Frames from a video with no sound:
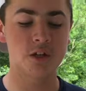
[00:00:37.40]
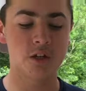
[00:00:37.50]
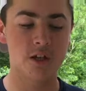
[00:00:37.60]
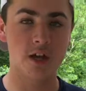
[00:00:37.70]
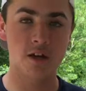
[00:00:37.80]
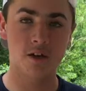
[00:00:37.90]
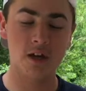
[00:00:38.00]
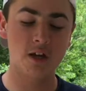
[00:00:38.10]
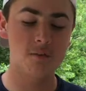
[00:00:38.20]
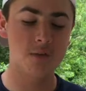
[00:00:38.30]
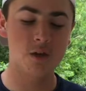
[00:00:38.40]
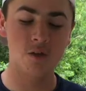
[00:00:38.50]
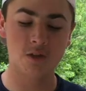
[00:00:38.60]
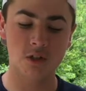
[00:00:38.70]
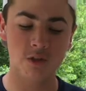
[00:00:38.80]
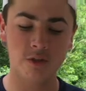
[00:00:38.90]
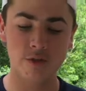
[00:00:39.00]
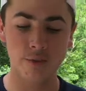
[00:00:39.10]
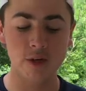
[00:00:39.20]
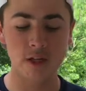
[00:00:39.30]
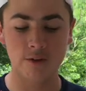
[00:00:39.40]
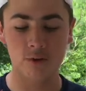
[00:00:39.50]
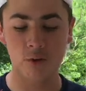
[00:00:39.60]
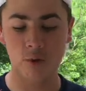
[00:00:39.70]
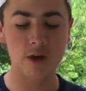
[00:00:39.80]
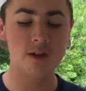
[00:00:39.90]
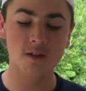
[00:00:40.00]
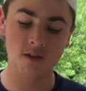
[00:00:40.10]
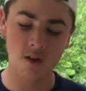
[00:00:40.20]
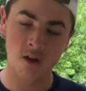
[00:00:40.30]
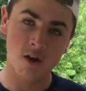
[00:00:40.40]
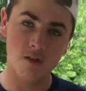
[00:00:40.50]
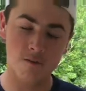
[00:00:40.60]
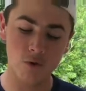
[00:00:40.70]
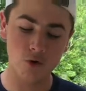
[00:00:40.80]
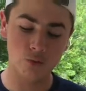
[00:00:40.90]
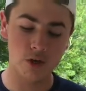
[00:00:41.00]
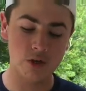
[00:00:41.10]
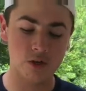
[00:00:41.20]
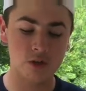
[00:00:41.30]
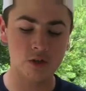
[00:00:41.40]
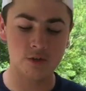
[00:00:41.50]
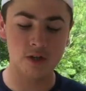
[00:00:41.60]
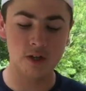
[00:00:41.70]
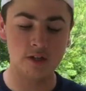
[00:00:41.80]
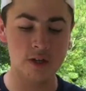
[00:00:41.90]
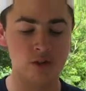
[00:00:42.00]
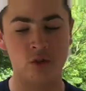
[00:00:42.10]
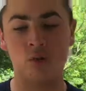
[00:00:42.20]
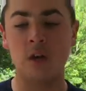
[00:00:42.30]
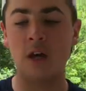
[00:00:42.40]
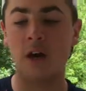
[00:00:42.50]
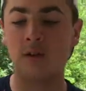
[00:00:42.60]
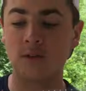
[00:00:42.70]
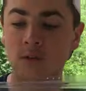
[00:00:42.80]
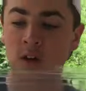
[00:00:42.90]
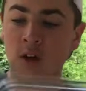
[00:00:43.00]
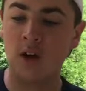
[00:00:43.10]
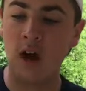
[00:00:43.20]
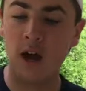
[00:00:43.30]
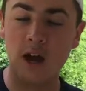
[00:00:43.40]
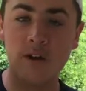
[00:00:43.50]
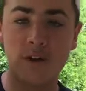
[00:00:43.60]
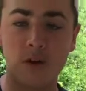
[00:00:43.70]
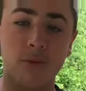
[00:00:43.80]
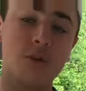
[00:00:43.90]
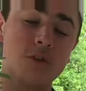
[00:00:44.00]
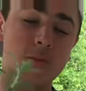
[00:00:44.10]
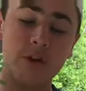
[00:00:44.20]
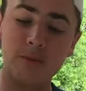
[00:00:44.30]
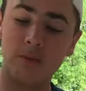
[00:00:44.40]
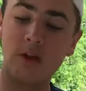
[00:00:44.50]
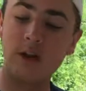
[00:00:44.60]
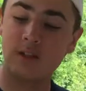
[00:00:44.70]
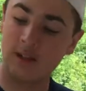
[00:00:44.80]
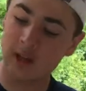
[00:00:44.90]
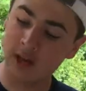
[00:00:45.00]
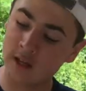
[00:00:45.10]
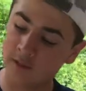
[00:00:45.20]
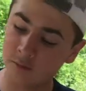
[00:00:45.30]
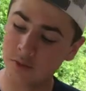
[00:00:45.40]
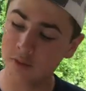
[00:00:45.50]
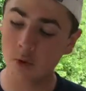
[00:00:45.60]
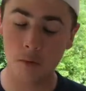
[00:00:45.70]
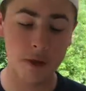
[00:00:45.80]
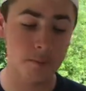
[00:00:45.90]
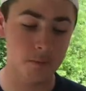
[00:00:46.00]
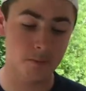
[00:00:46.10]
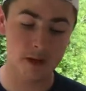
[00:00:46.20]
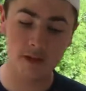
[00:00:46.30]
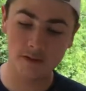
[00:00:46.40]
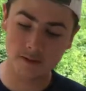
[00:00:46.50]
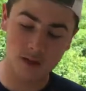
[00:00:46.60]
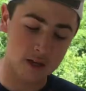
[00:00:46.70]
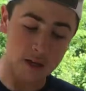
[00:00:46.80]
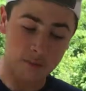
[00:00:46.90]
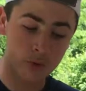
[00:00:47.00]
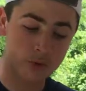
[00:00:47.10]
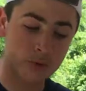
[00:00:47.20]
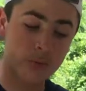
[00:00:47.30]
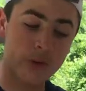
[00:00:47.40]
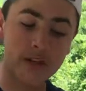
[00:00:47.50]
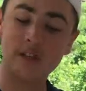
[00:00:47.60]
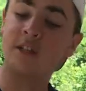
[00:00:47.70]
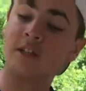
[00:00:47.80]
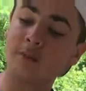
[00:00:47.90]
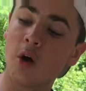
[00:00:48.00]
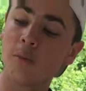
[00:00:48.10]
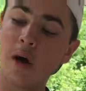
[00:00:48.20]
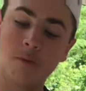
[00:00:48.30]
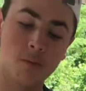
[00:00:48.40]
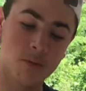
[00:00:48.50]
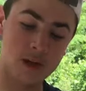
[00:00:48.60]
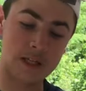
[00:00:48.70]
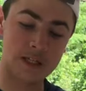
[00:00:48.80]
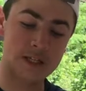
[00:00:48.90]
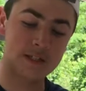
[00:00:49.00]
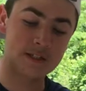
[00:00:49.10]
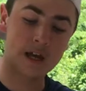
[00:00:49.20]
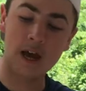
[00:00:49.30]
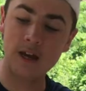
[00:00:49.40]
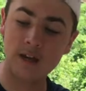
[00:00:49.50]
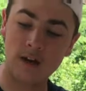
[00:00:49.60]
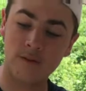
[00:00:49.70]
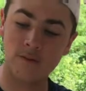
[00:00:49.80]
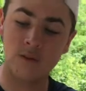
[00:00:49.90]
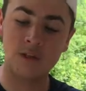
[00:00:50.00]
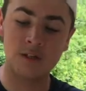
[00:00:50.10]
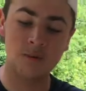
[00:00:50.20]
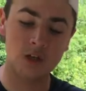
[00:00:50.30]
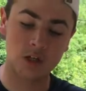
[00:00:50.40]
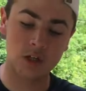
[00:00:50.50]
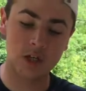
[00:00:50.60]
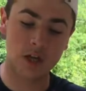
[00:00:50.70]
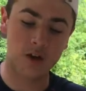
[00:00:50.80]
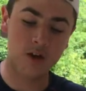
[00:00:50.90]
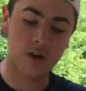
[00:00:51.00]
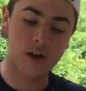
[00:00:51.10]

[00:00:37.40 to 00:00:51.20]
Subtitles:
container. It can be used 3 different ways. The first way you can use it is as a greenhouse. I have a rosemary plant and some small pepper plants. I'm going to place these small pepper plants inside of the spinach container